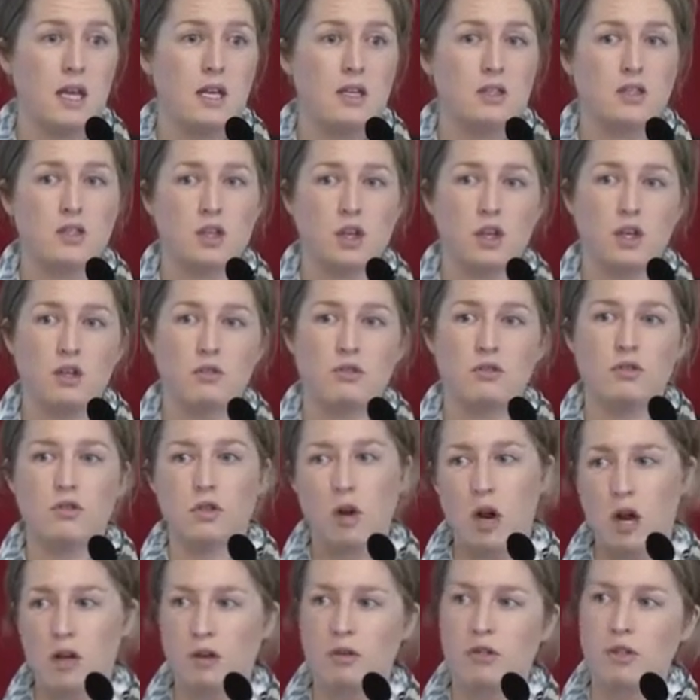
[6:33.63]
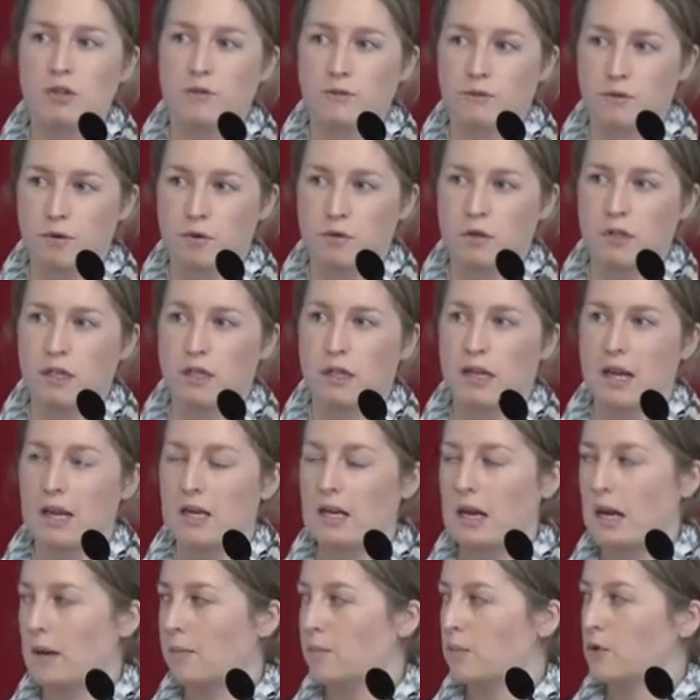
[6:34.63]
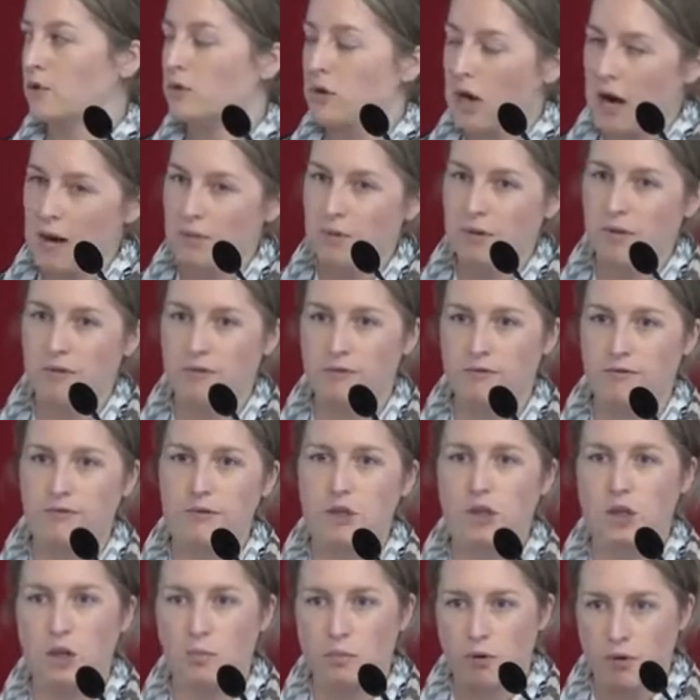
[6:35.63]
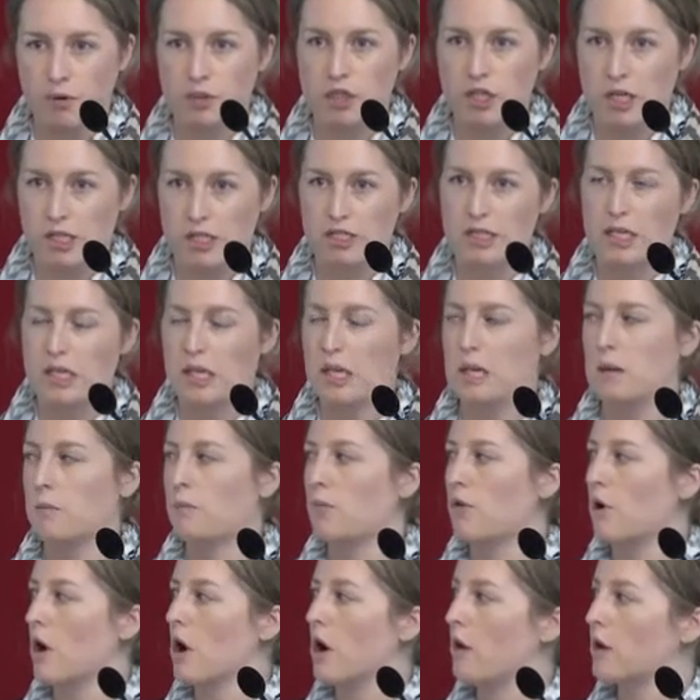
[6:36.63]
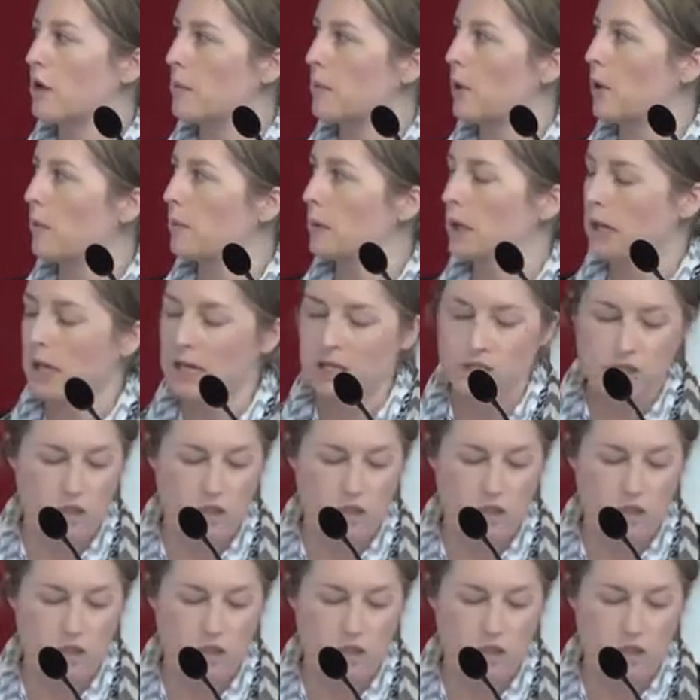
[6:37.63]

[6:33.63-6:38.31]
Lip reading: So try not to fall in that trap of, just thinking priority populations.